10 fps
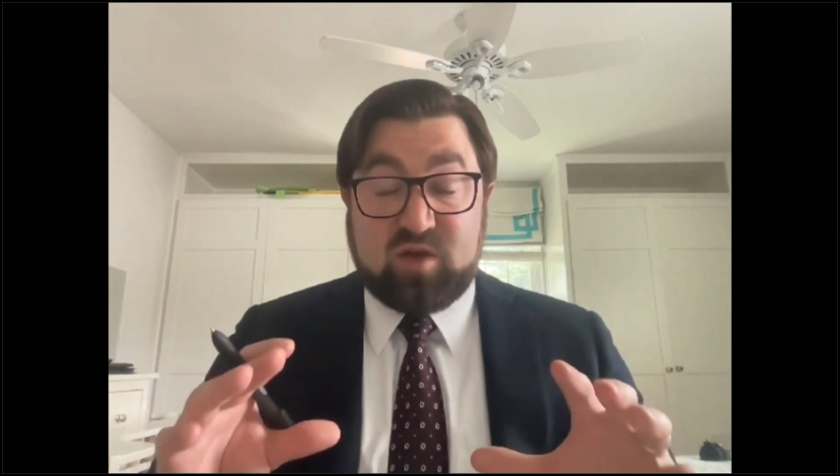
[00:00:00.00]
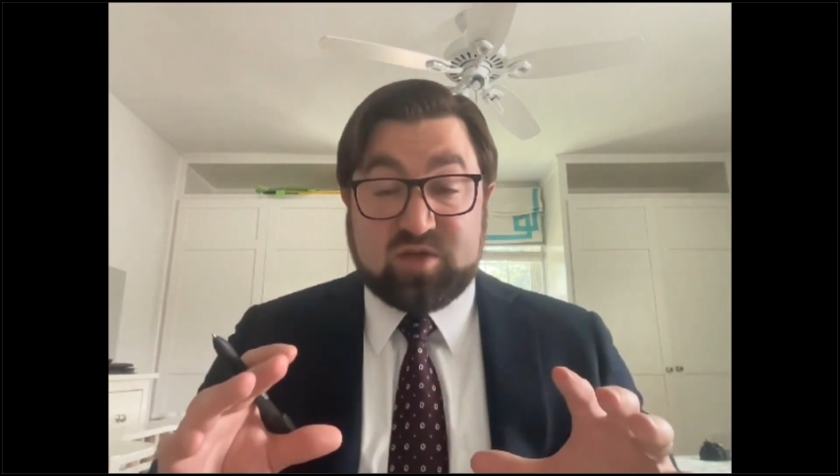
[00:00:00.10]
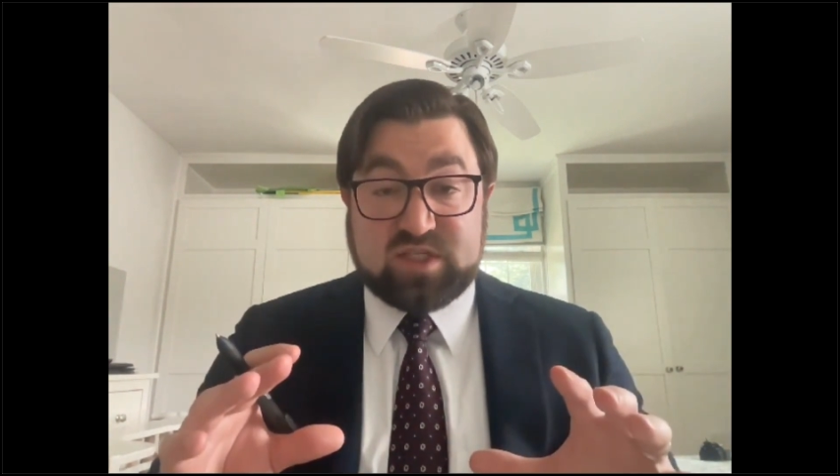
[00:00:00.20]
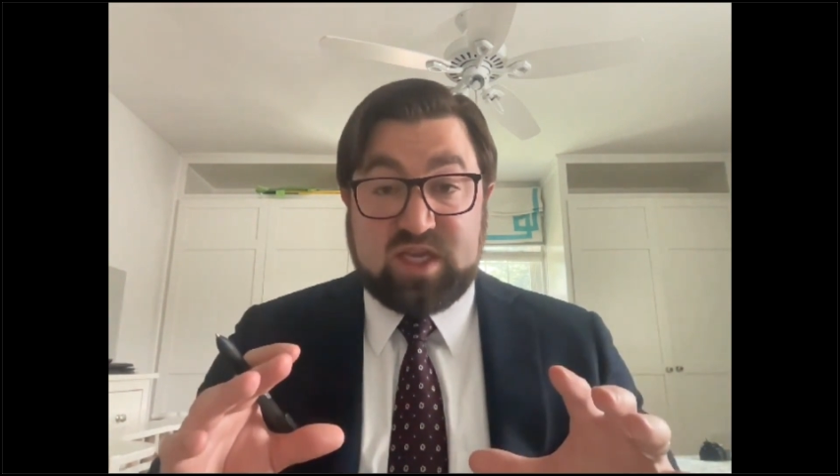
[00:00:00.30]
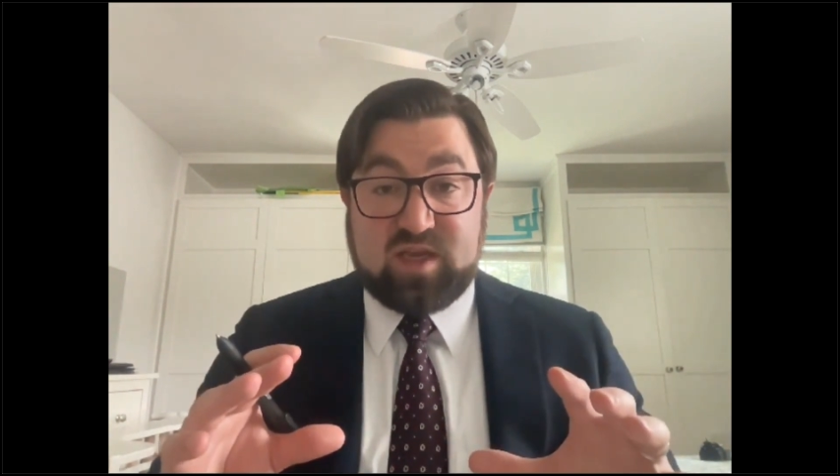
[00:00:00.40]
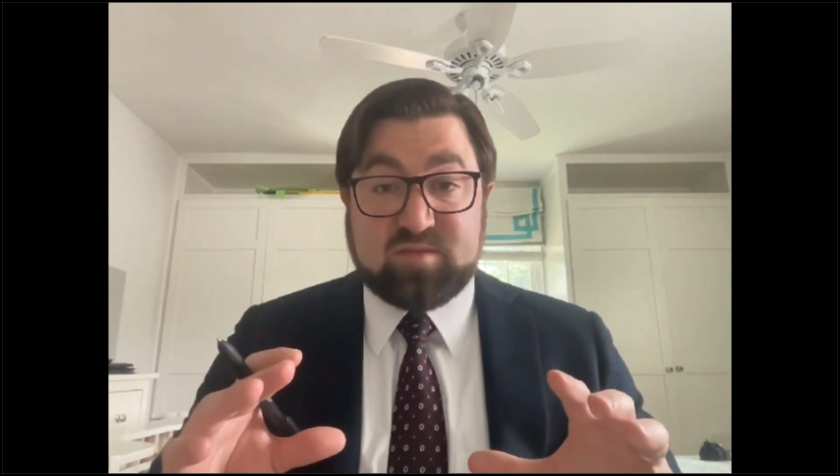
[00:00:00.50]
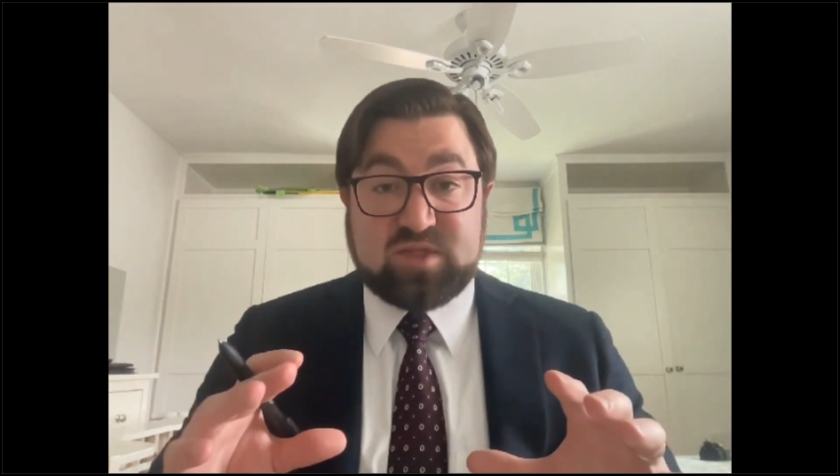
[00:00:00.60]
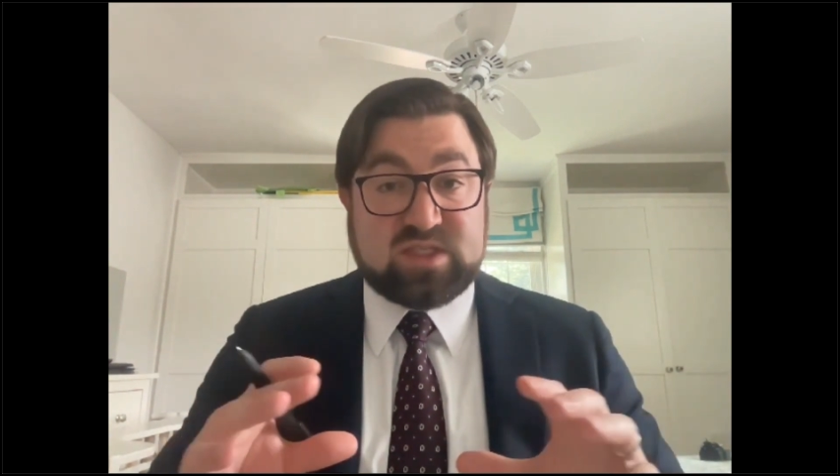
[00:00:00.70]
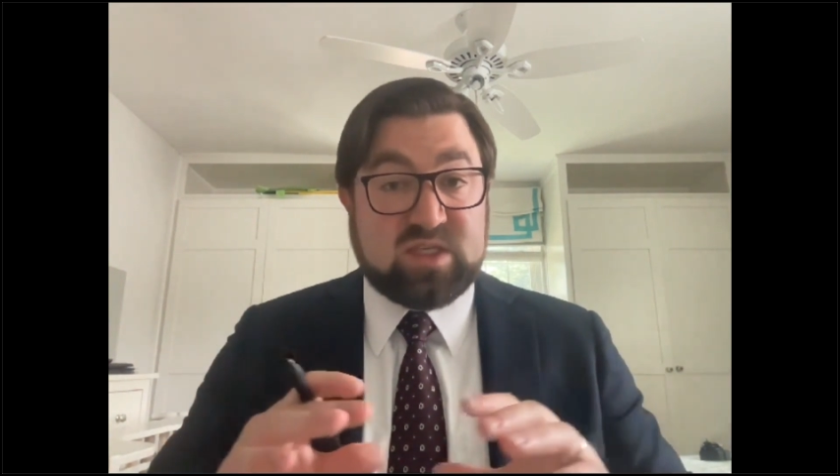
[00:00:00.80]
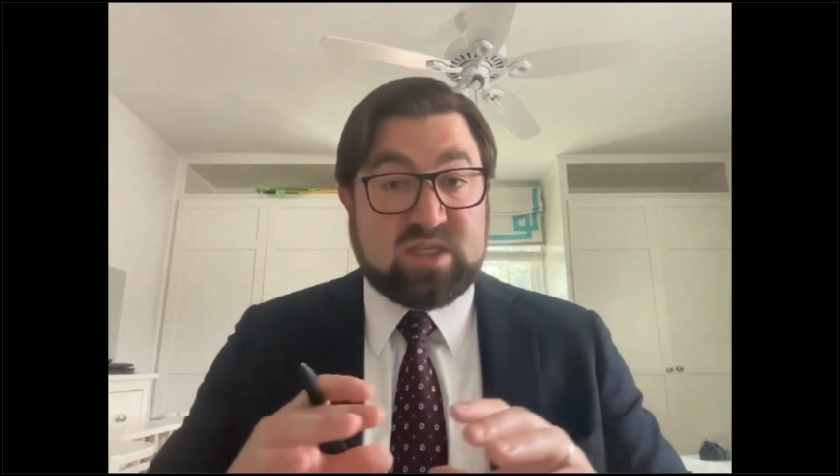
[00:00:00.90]
those
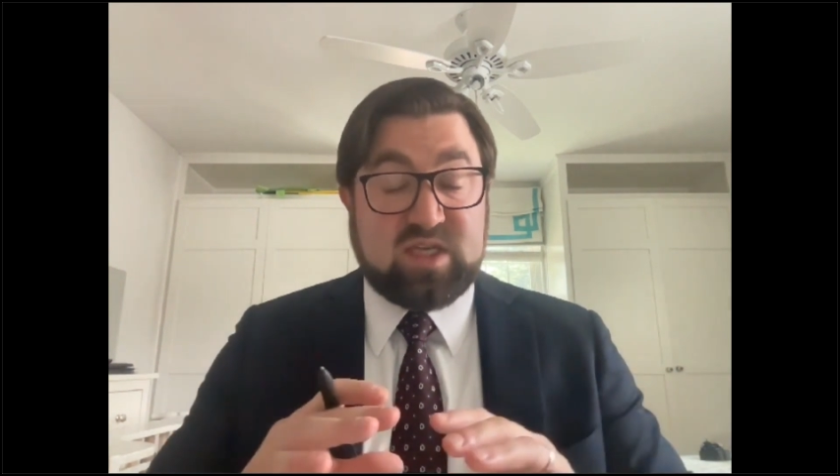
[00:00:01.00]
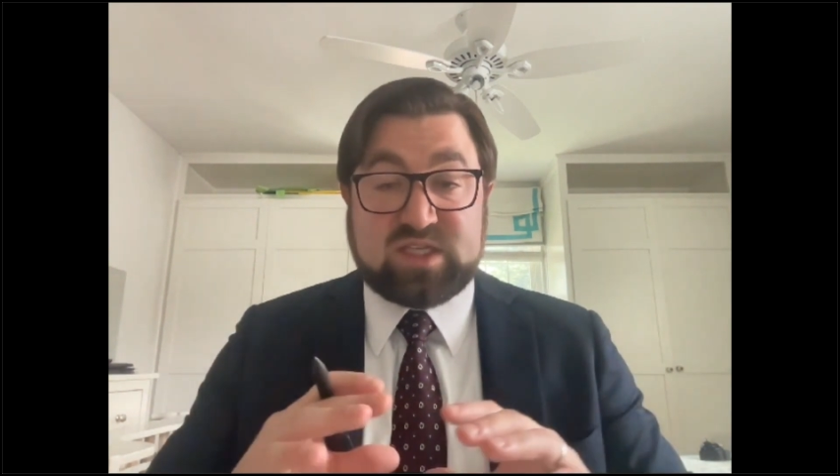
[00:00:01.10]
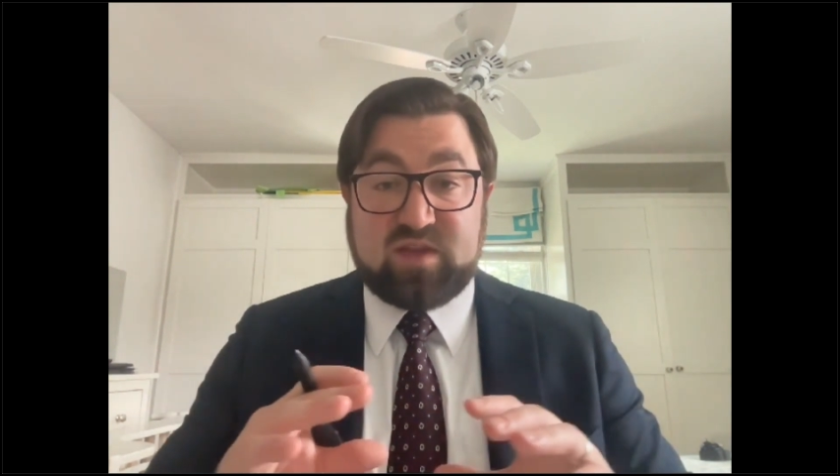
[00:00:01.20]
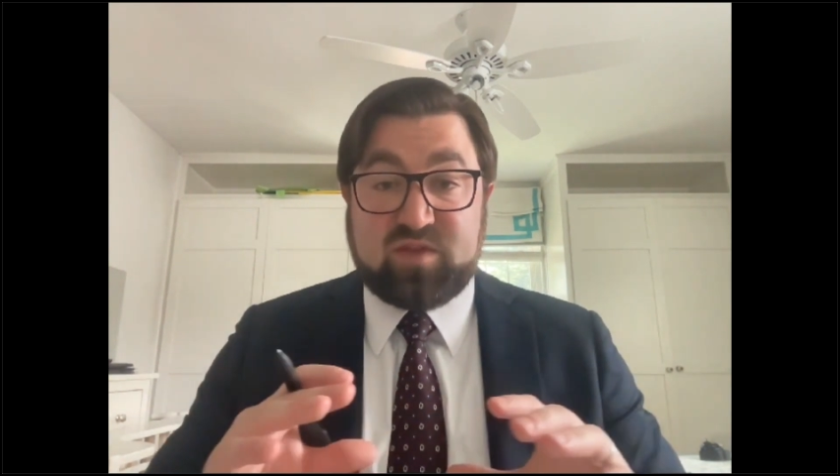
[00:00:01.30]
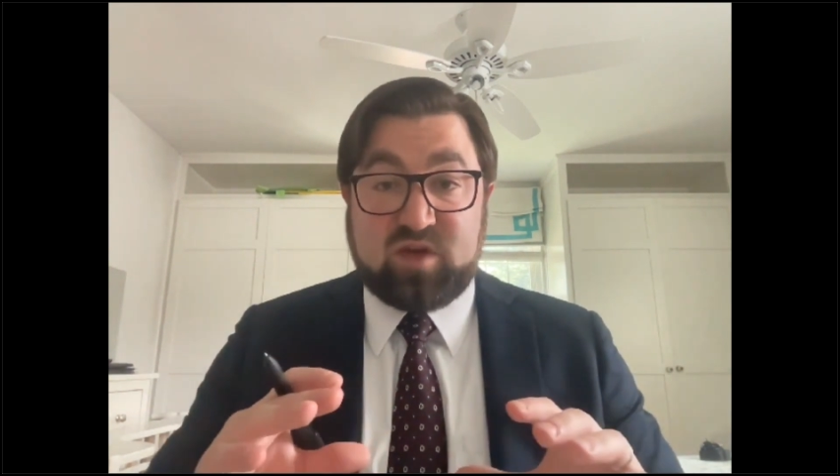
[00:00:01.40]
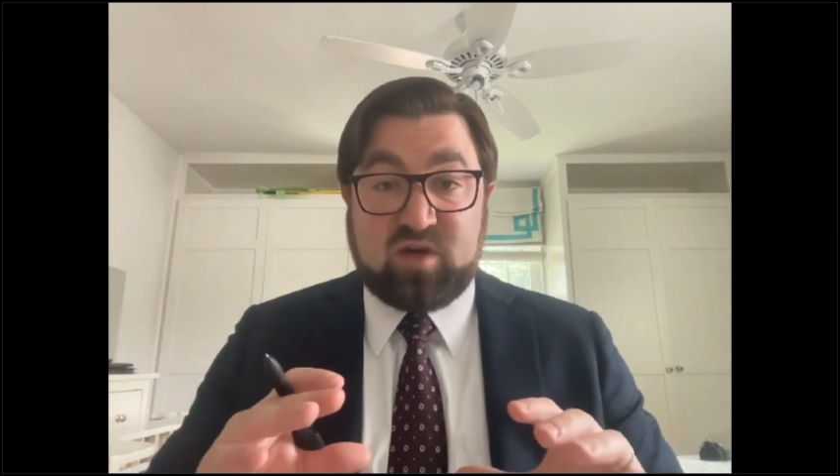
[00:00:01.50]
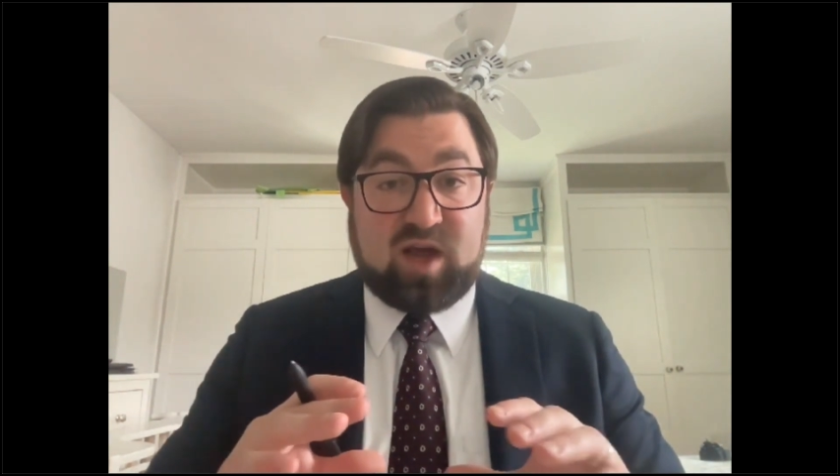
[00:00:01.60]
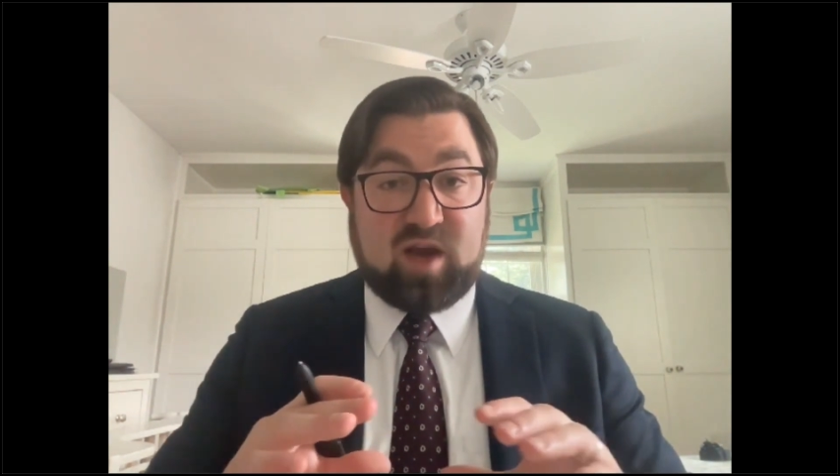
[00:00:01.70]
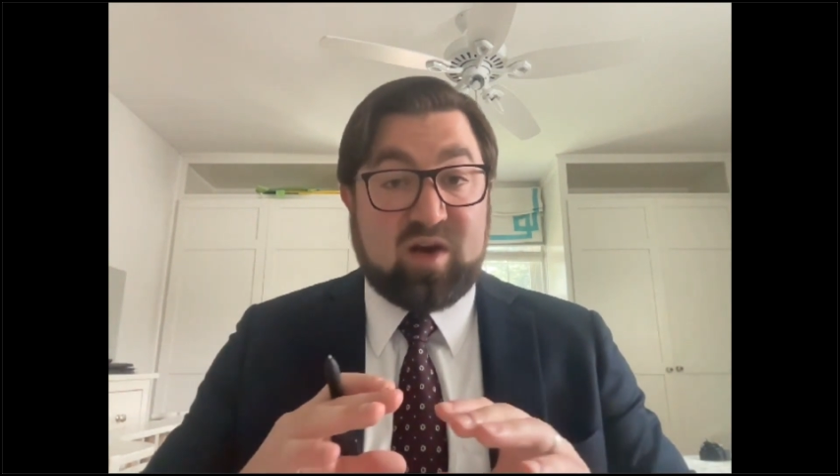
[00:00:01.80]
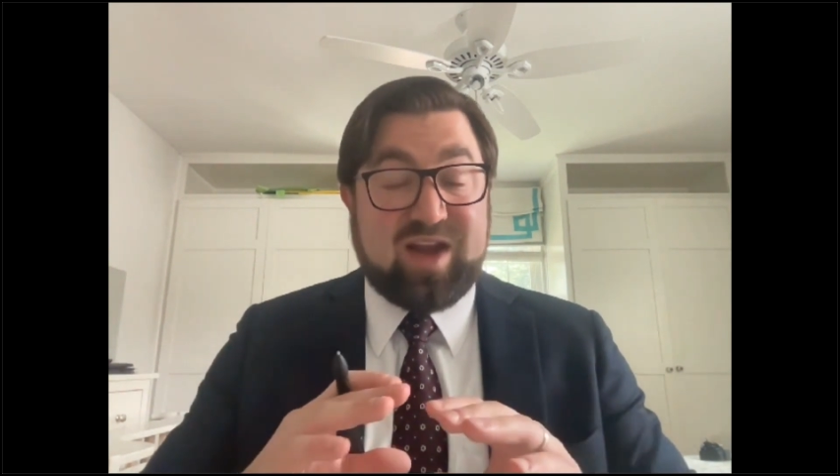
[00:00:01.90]
names to the extent that you're
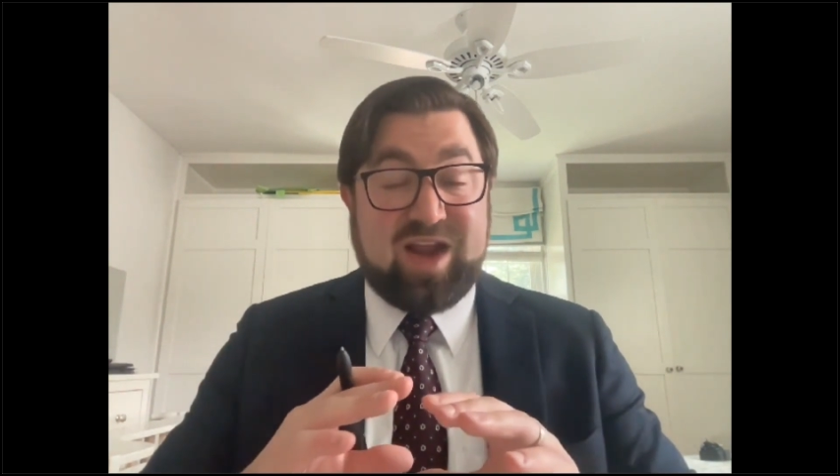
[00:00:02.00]
not on